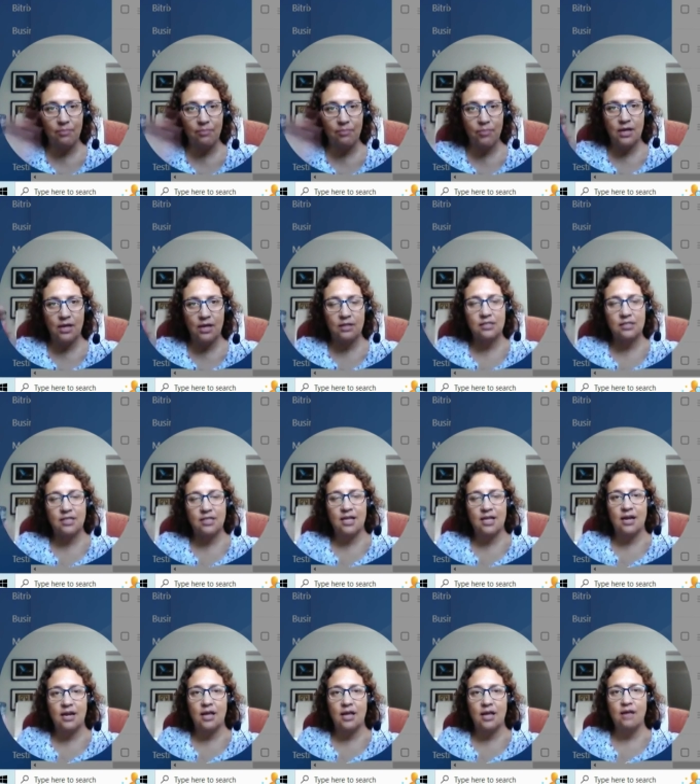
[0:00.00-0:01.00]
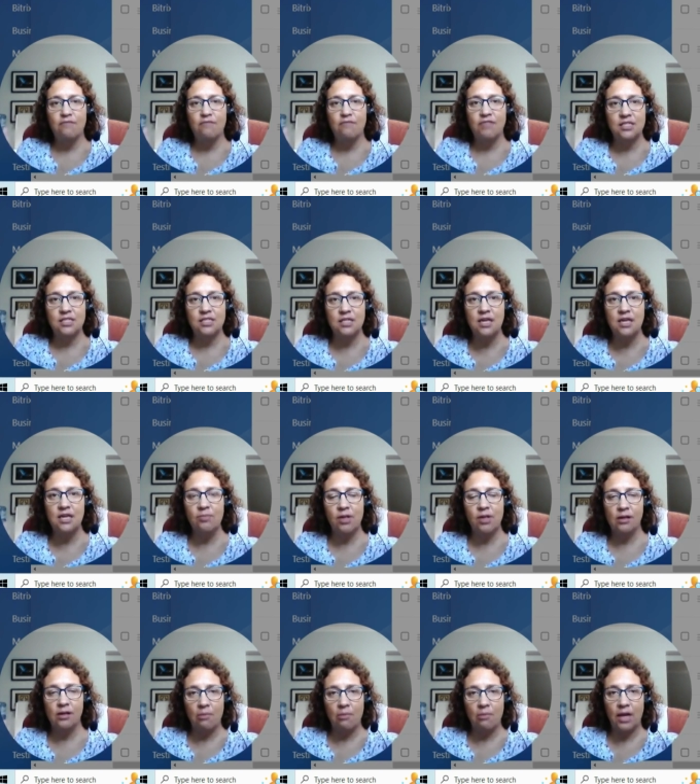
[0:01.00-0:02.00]
means that if there's an
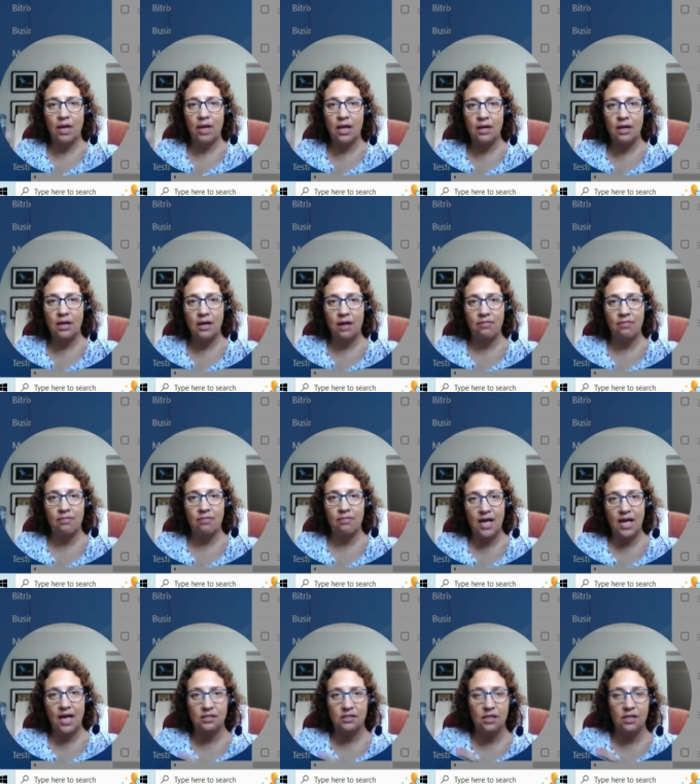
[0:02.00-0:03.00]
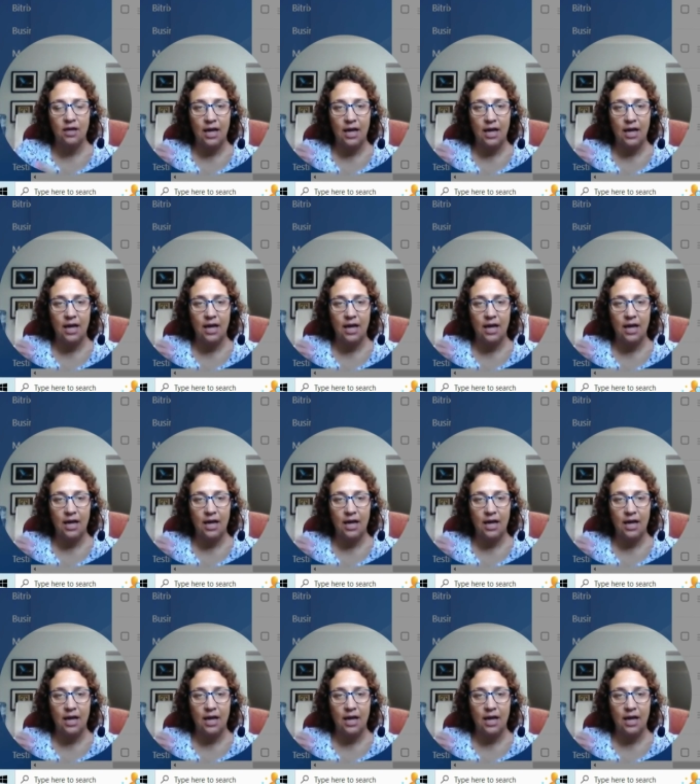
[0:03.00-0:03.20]
email coming in and that